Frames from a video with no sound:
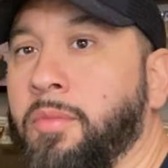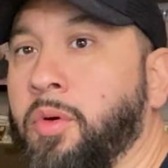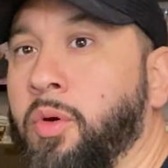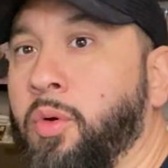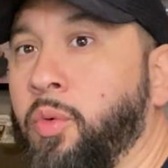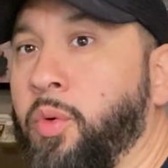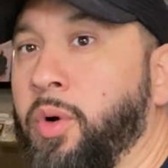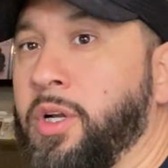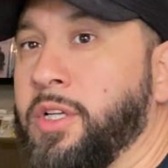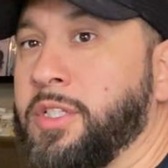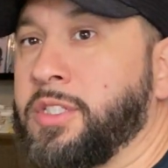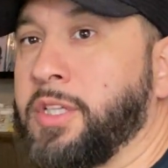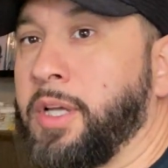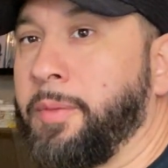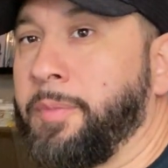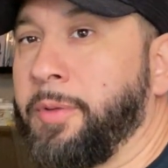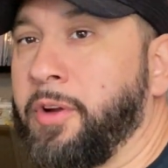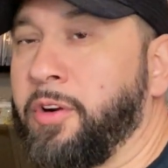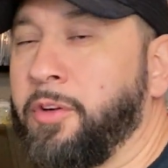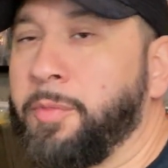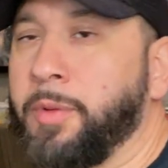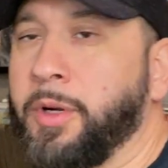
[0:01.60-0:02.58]
What is up,
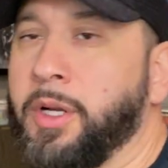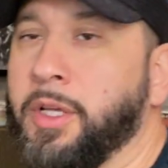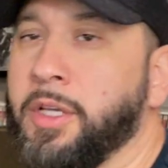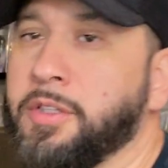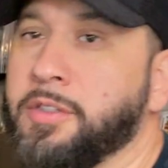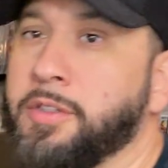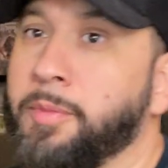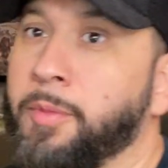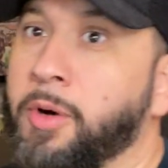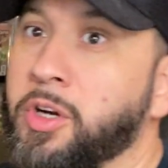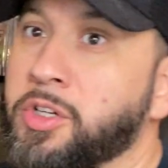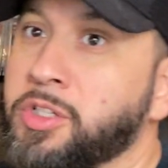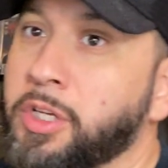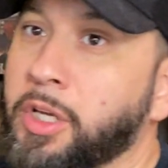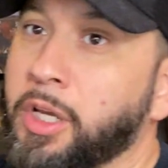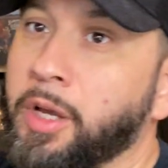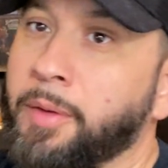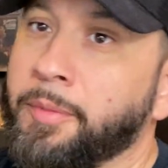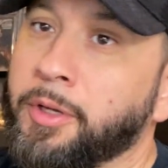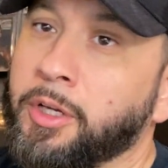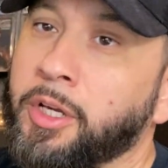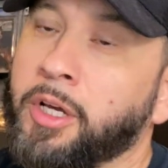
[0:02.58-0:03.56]
everybody? It's the Martian
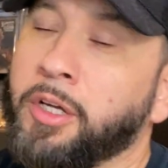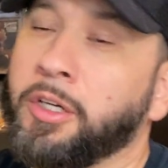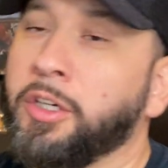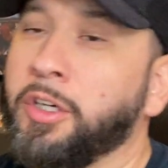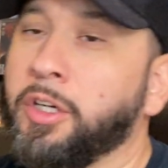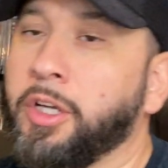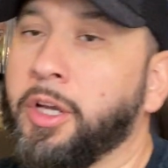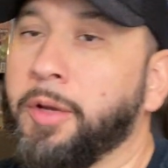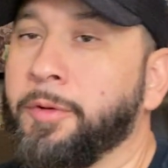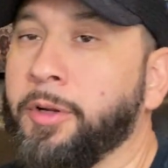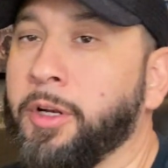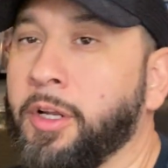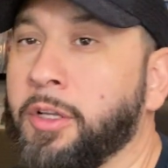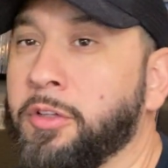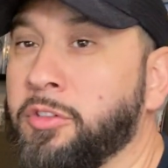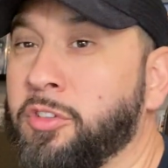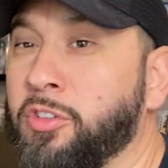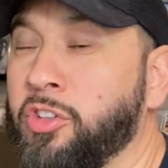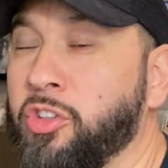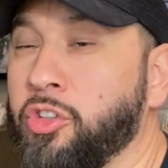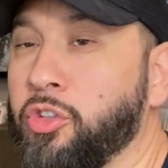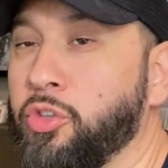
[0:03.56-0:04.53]
Comic Hunter coming at
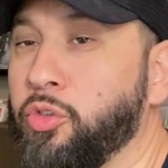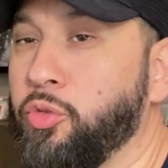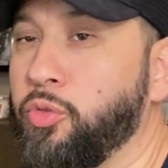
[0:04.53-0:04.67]
you